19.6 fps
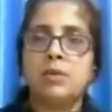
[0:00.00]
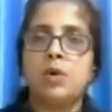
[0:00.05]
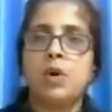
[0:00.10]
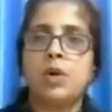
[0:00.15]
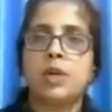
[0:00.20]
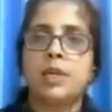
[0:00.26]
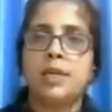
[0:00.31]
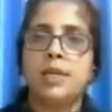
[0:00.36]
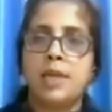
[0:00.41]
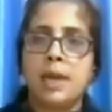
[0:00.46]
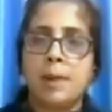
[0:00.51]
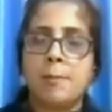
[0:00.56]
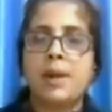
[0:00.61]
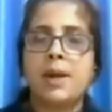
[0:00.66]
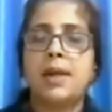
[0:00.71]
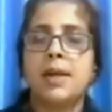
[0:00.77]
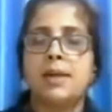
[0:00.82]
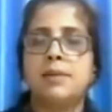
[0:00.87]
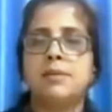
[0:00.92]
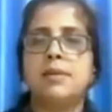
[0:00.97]
got in
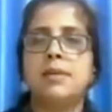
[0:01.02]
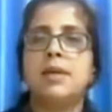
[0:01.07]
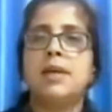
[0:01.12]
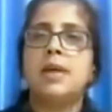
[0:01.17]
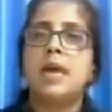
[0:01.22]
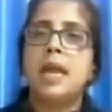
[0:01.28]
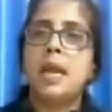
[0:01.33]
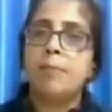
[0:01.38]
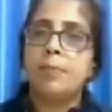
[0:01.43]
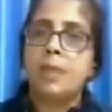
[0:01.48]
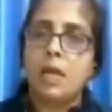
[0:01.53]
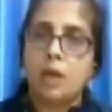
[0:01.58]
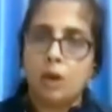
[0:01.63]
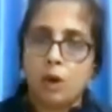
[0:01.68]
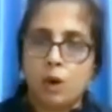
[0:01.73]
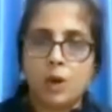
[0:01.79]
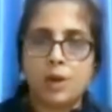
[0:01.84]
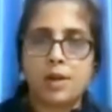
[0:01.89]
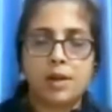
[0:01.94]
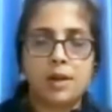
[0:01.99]
abundance helped a lot.